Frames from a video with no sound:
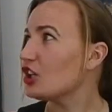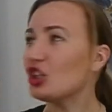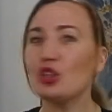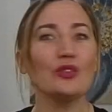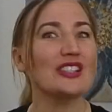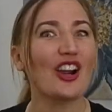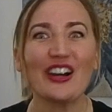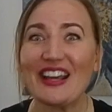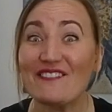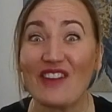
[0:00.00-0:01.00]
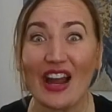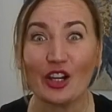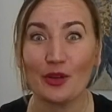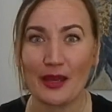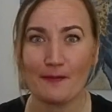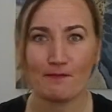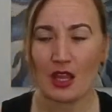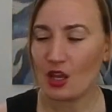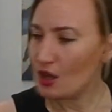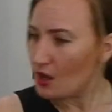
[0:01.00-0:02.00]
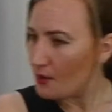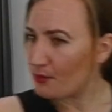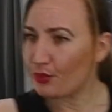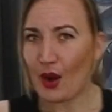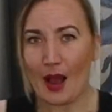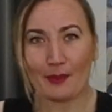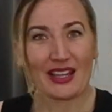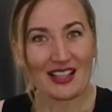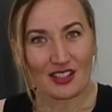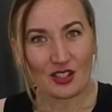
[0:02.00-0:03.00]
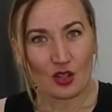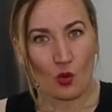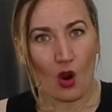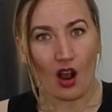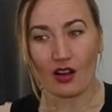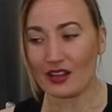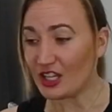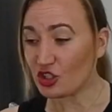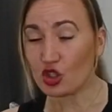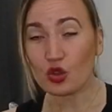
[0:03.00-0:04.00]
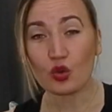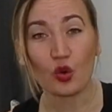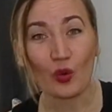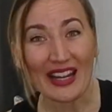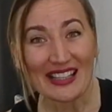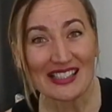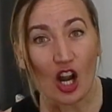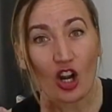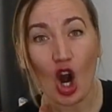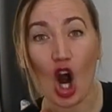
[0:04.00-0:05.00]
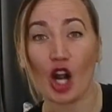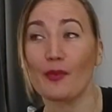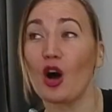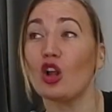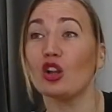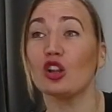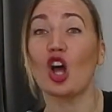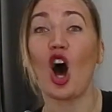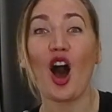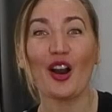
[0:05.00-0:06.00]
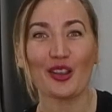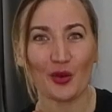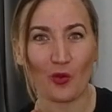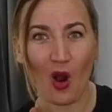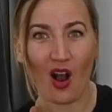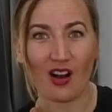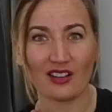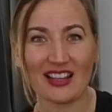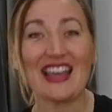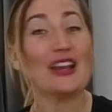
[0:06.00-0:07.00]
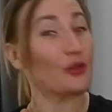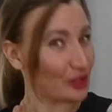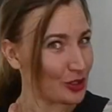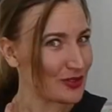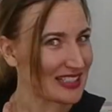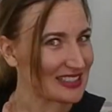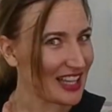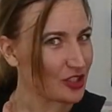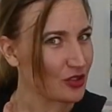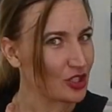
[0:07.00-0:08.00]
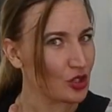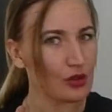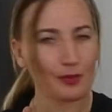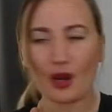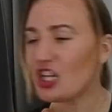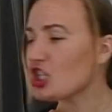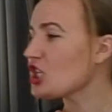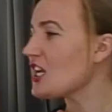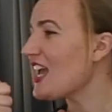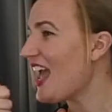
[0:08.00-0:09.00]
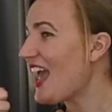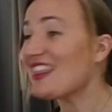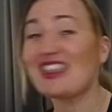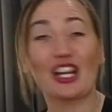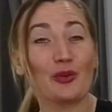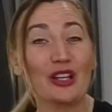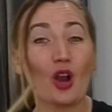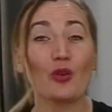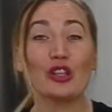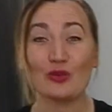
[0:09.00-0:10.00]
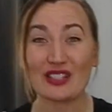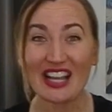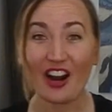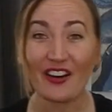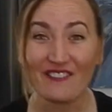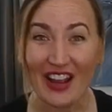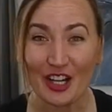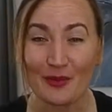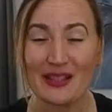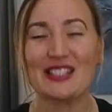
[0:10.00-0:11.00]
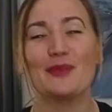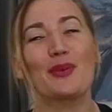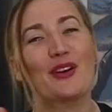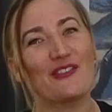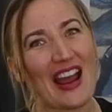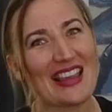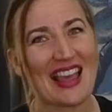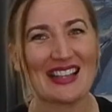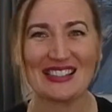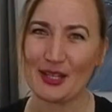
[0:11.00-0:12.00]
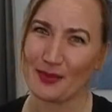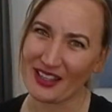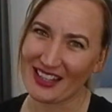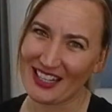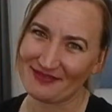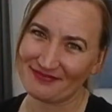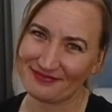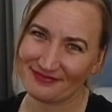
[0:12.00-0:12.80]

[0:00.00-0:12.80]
Use our environment. Prop against the wall, trace our arm along the wall, use an electric toothbrush, and there we go, using our environment to provide that stability.